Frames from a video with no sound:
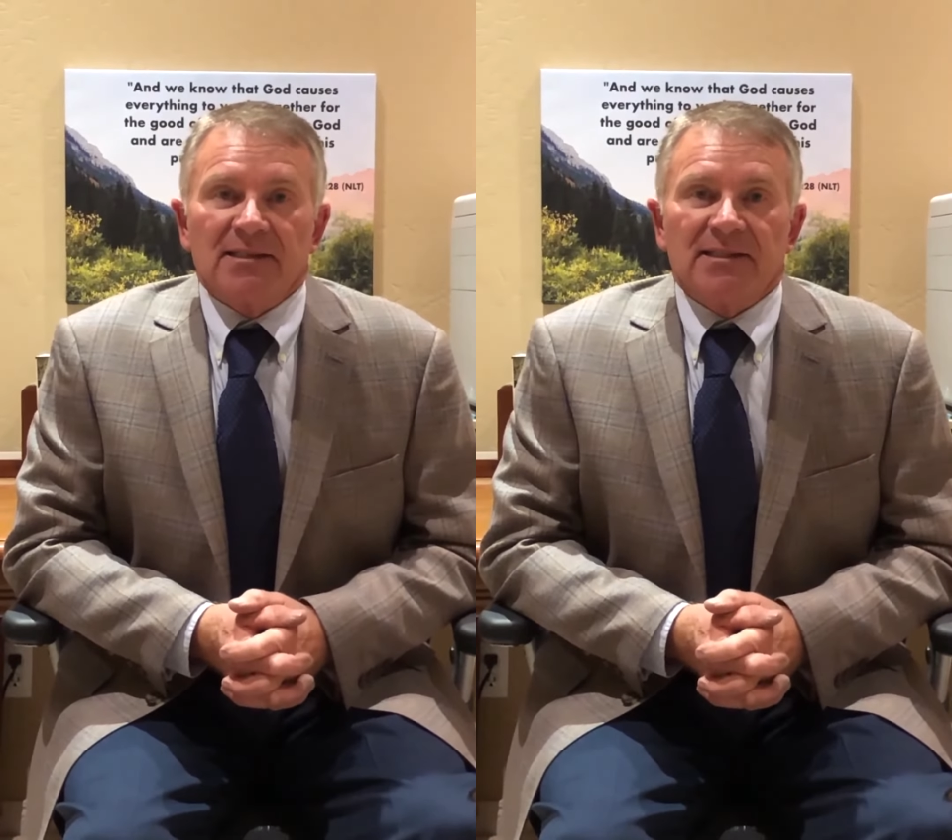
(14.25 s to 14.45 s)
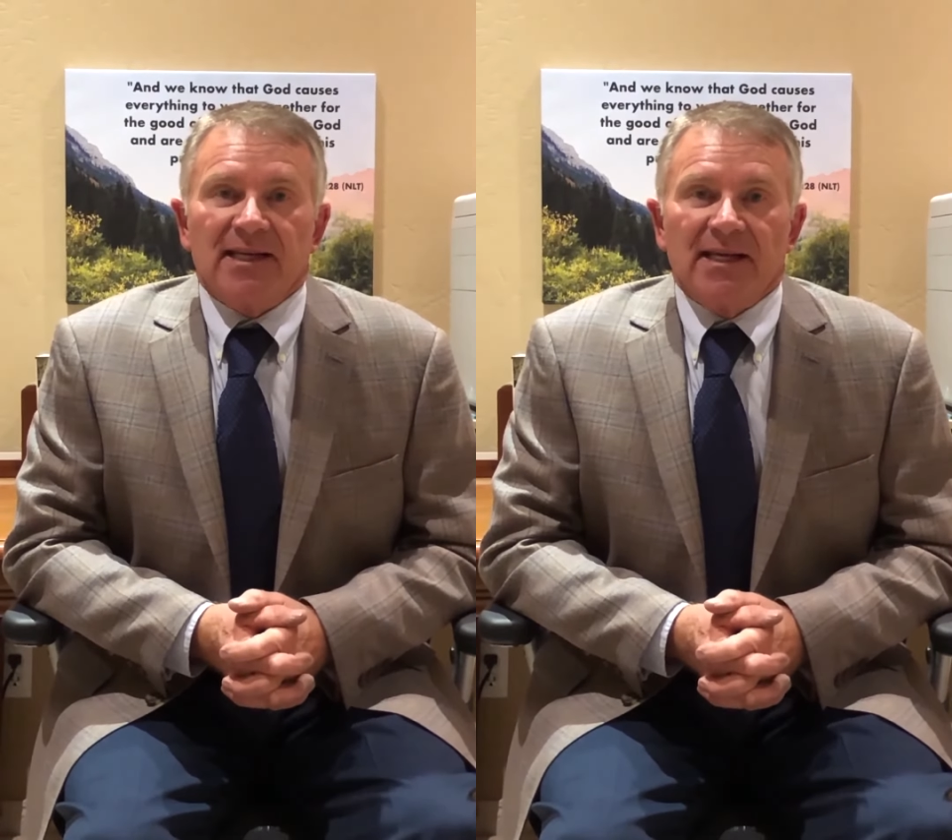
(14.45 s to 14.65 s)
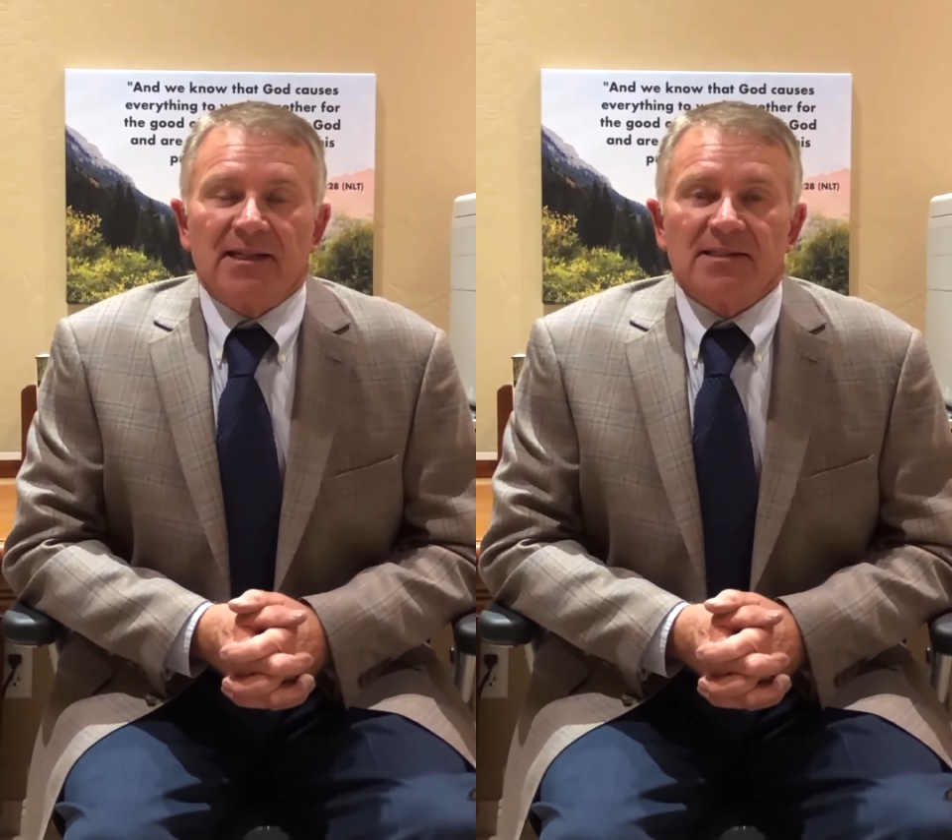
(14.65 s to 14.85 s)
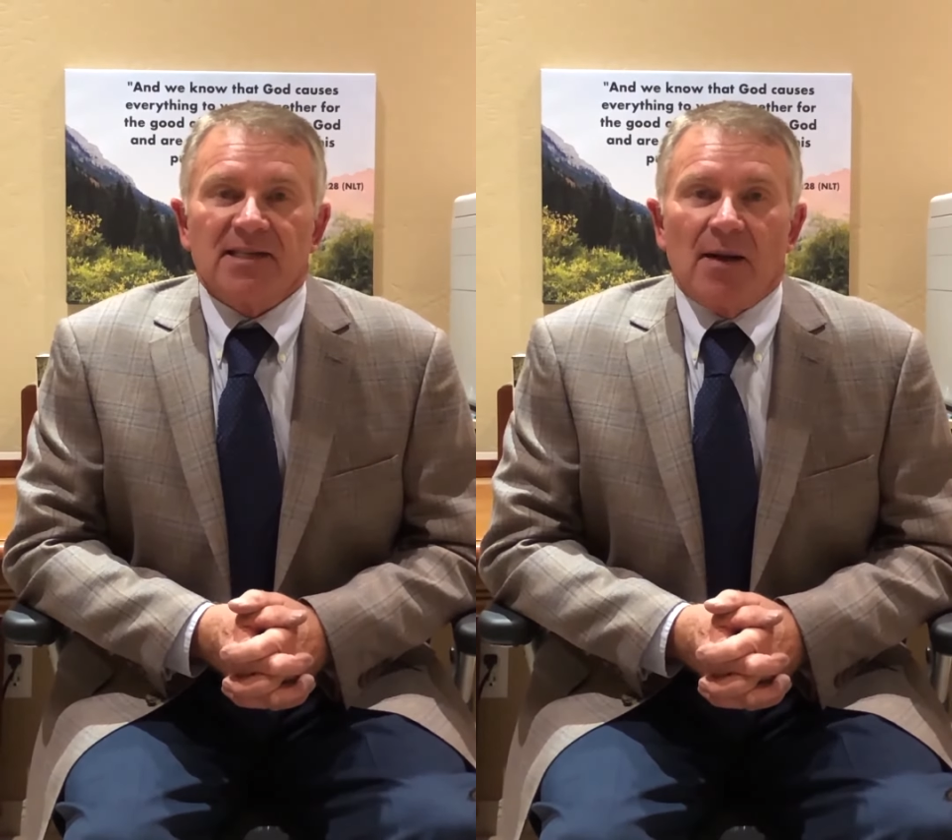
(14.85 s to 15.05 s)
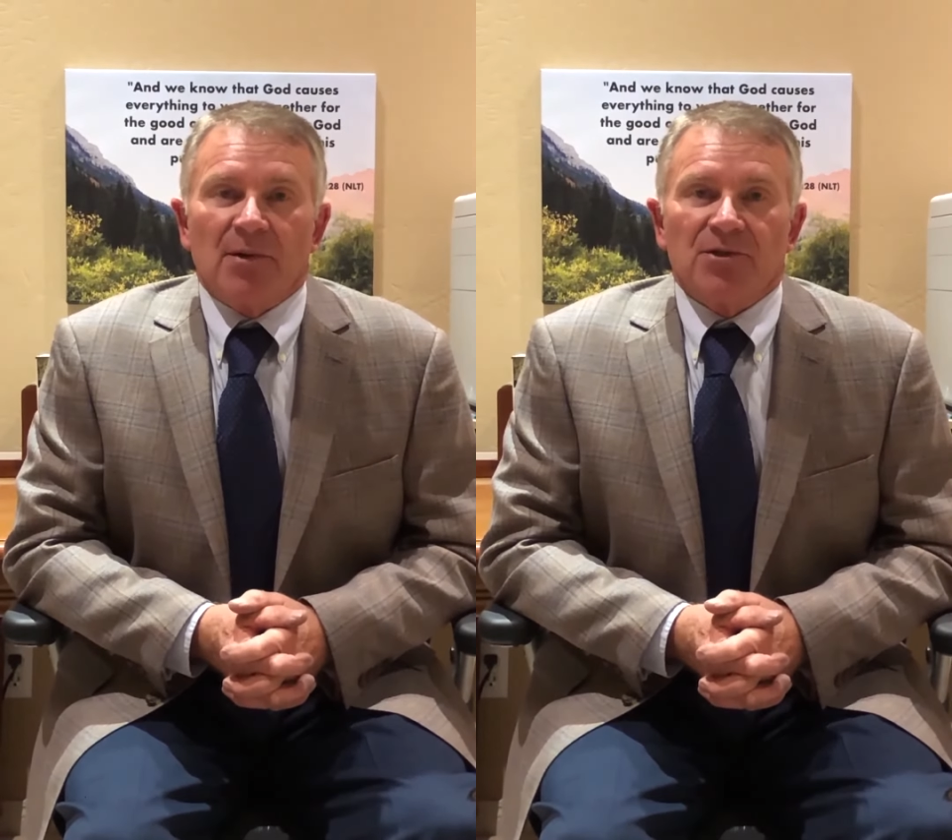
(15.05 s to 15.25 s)
to take this
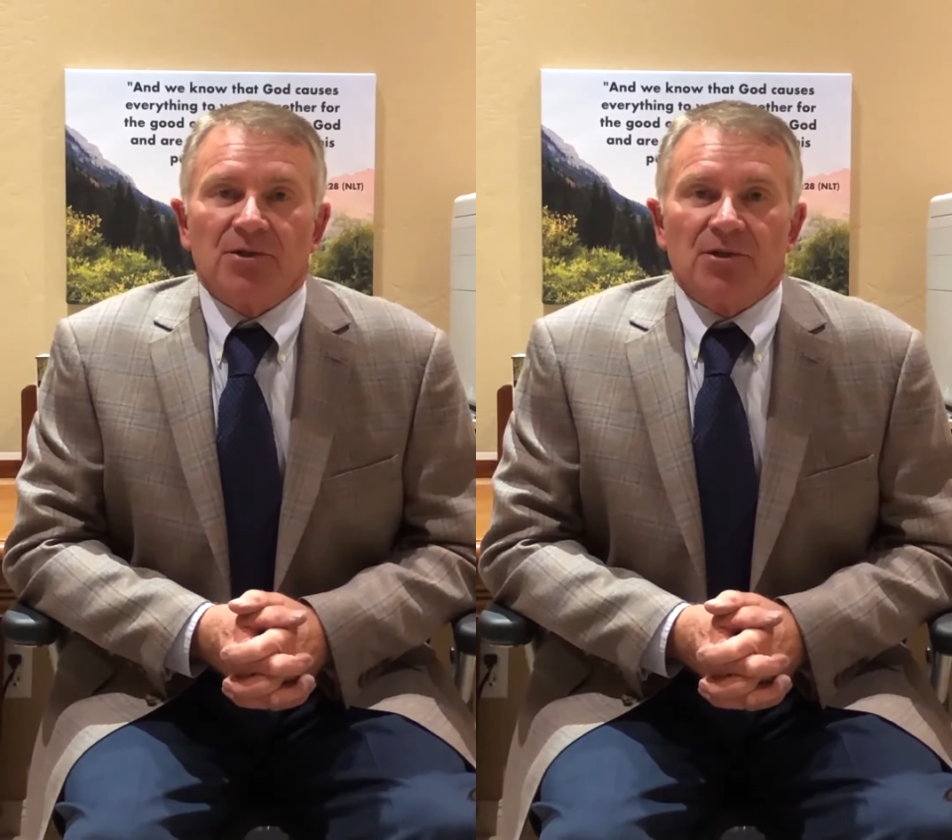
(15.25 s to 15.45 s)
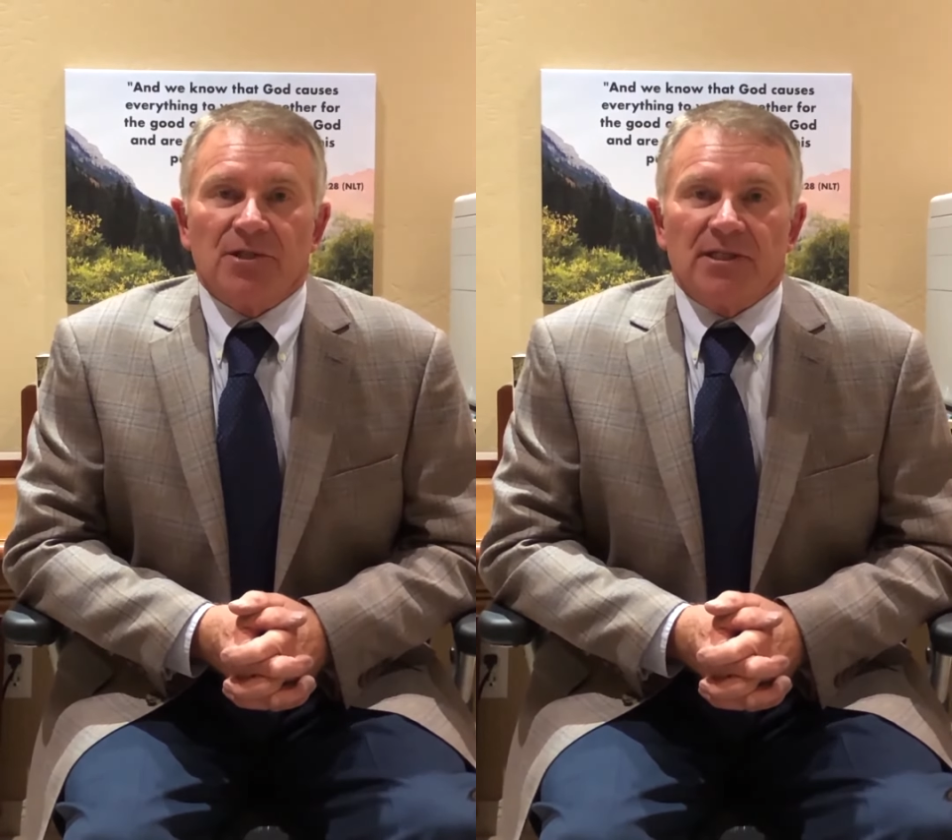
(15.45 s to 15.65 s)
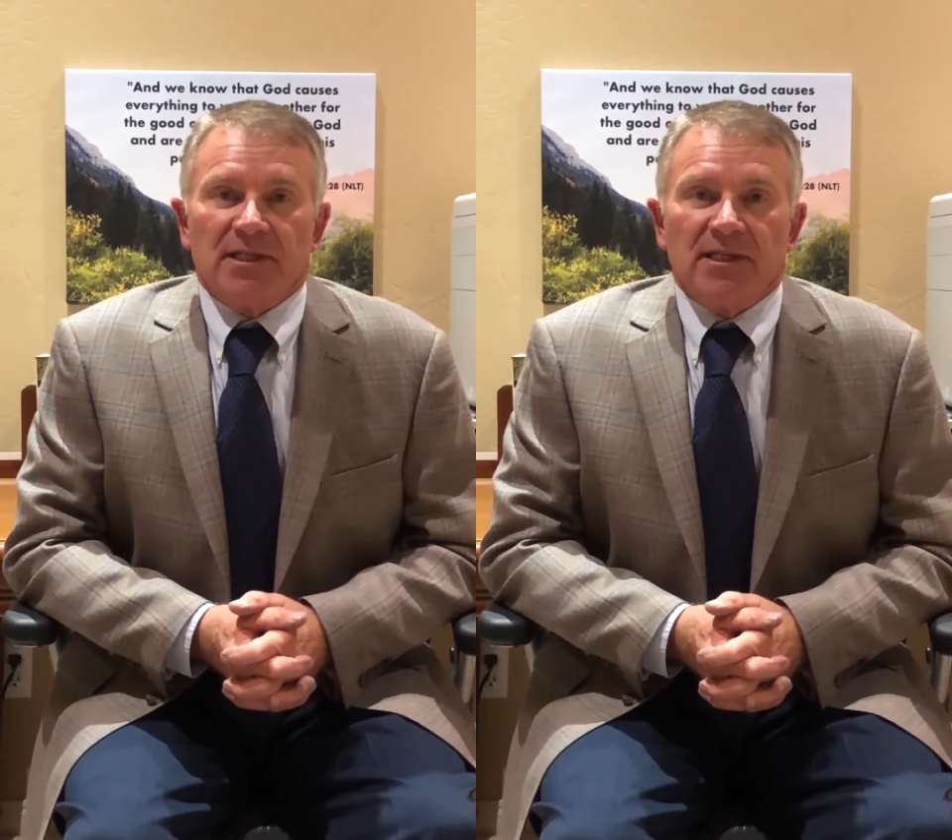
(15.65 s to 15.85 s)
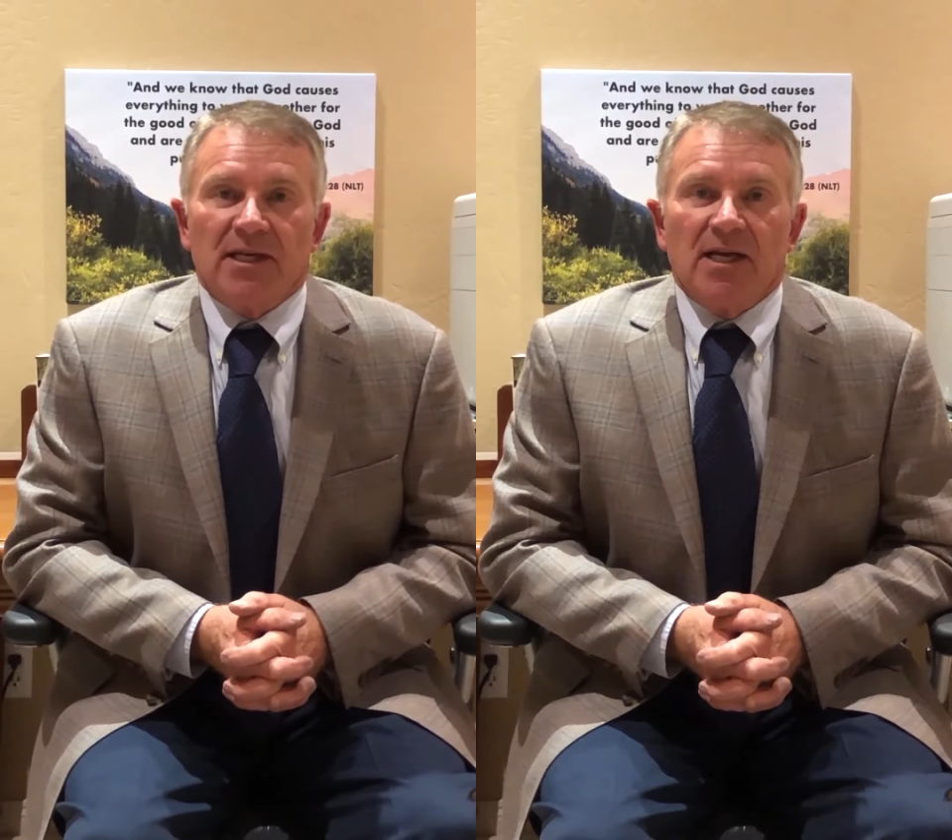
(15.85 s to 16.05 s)
opportunity